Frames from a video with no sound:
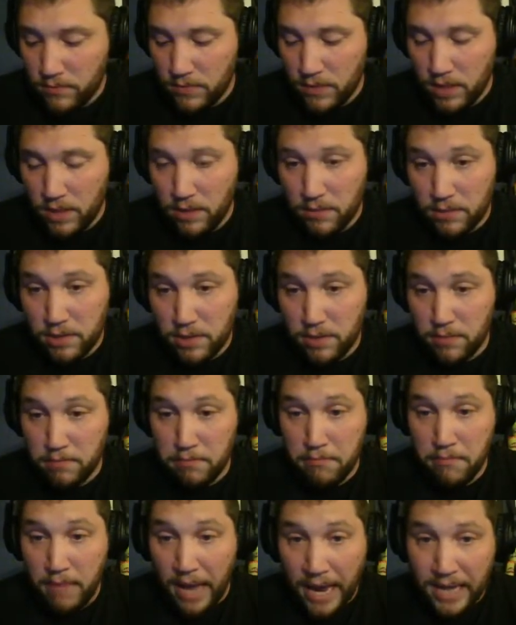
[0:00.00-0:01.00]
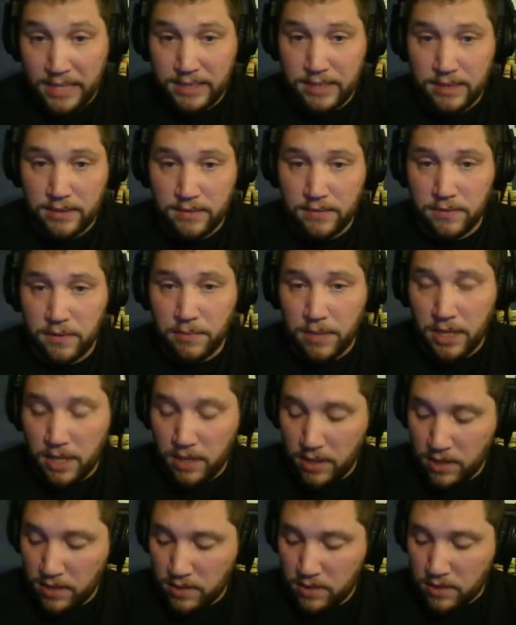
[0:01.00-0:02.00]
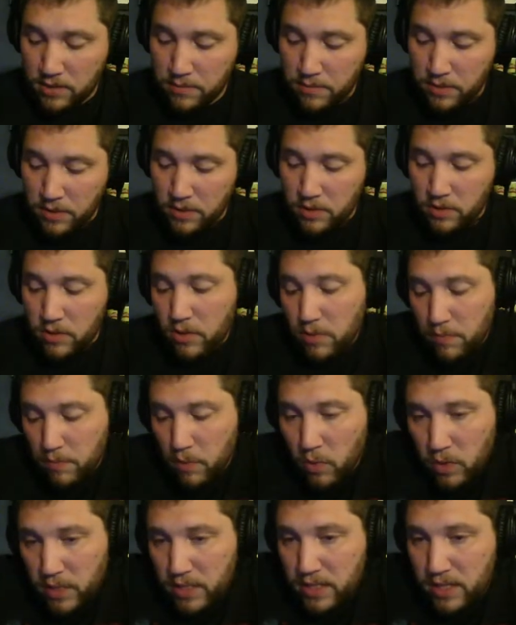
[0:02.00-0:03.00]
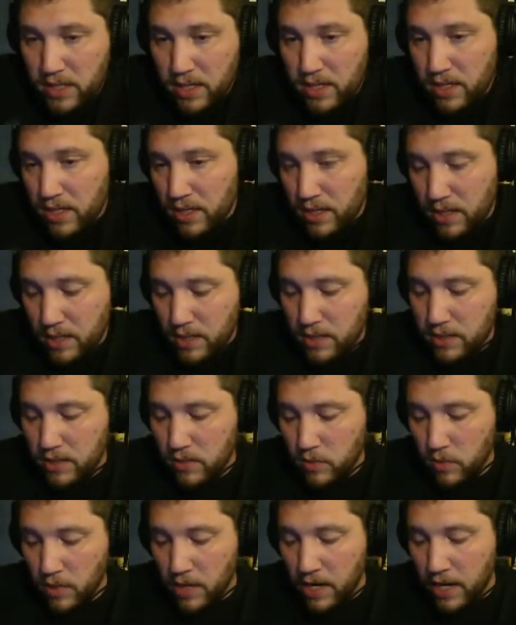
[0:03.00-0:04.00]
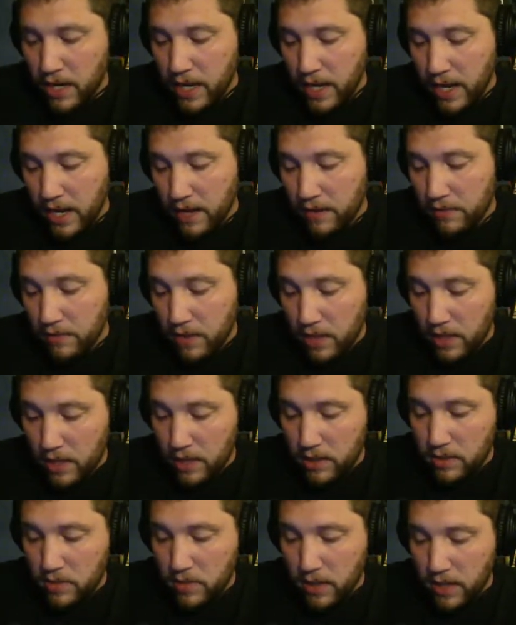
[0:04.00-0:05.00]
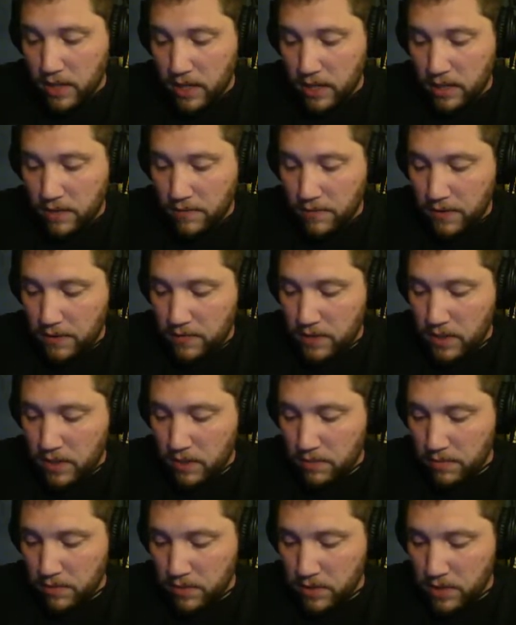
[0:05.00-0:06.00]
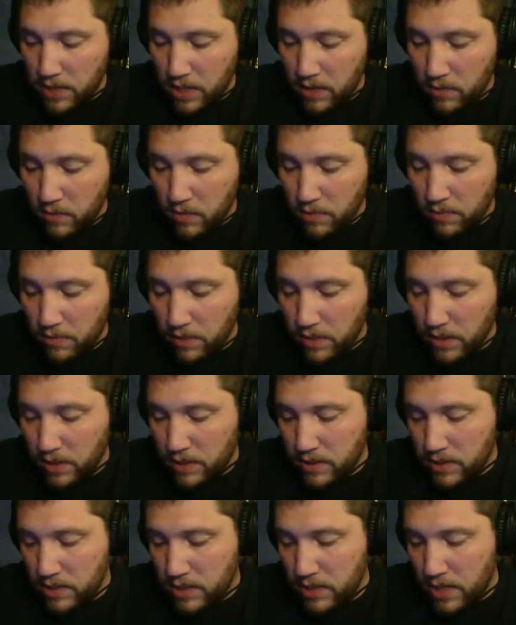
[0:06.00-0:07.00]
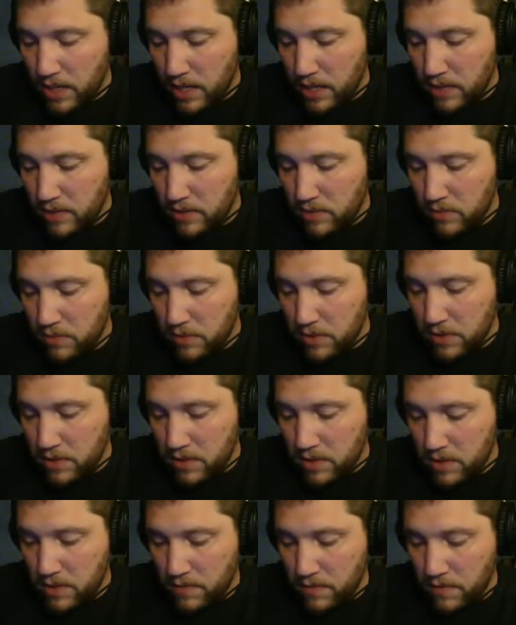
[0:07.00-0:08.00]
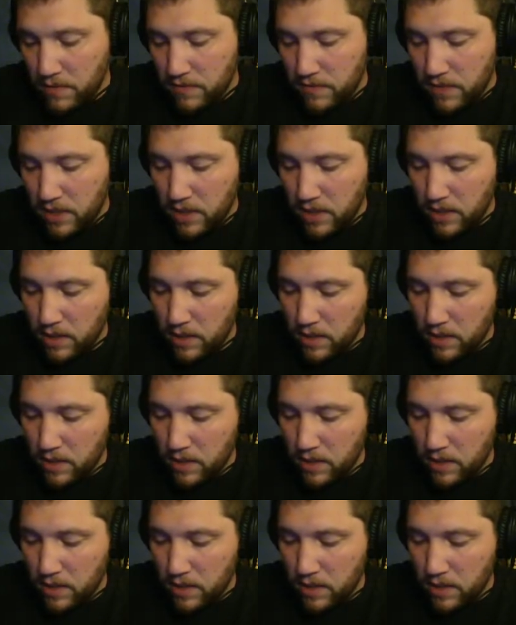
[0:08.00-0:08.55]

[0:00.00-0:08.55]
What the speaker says: This is massive. I mean, you just put 2 points in it, at least, is what I have. So I got the 15%. 1 point gets you 10, 2 points gets you 15.